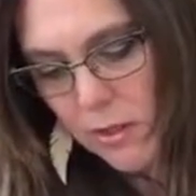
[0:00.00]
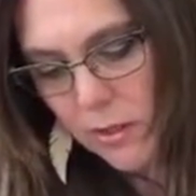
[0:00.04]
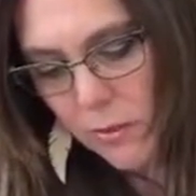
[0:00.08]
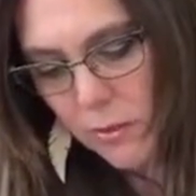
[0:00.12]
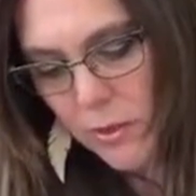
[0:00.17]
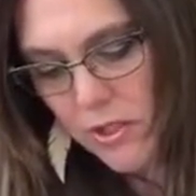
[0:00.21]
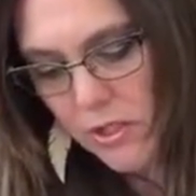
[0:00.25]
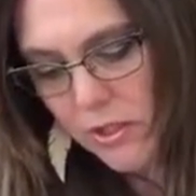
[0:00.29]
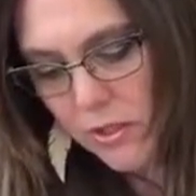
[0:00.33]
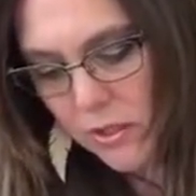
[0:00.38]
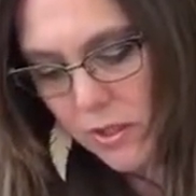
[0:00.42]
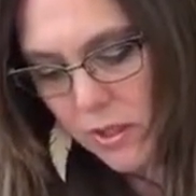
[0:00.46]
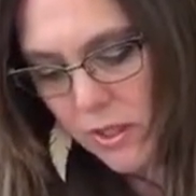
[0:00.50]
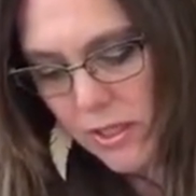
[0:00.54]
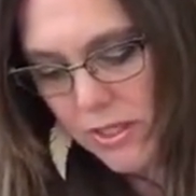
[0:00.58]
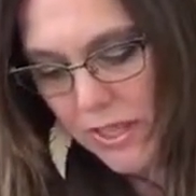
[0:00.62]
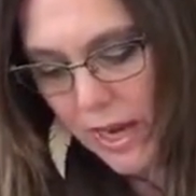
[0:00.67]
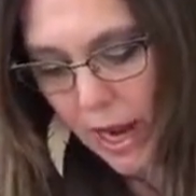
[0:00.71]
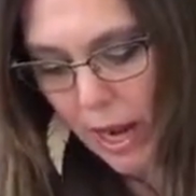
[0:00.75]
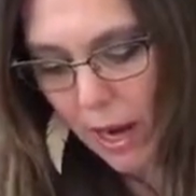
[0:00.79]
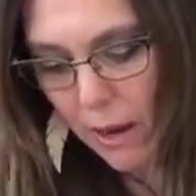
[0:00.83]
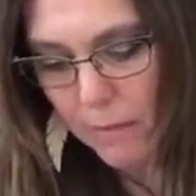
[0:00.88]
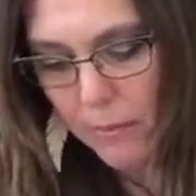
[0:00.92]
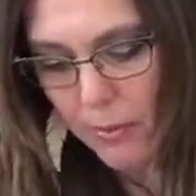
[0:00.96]
so we're just going to
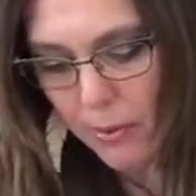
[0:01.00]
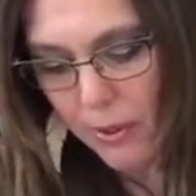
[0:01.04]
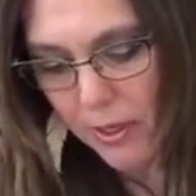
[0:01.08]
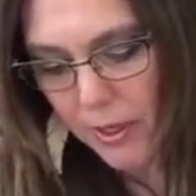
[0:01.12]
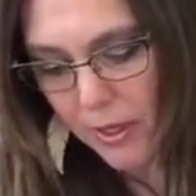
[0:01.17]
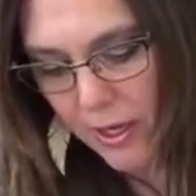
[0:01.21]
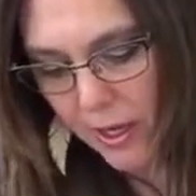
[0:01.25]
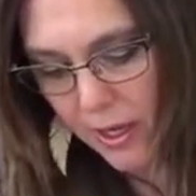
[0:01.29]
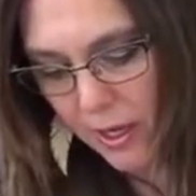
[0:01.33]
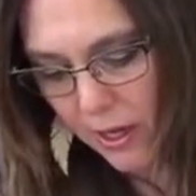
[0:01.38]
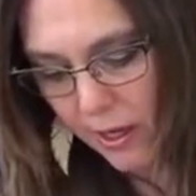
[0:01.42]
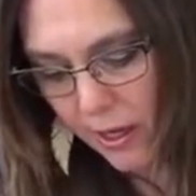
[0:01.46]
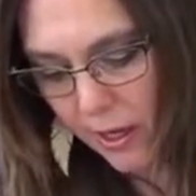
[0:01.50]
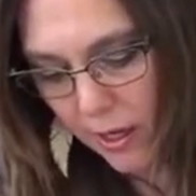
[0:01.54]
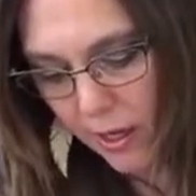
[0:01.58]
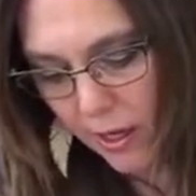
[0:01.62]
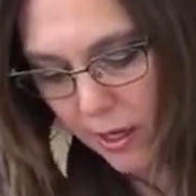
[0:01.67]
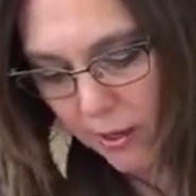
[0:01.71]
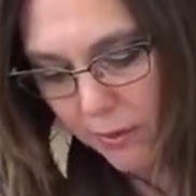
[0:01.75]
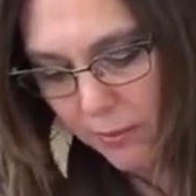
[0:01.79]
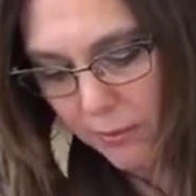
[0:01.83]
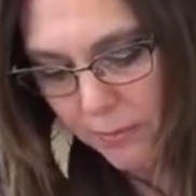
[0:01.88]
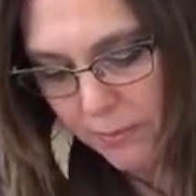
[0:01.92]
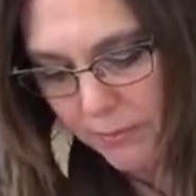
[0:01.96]
tap on
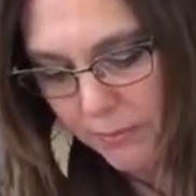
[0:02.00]
here.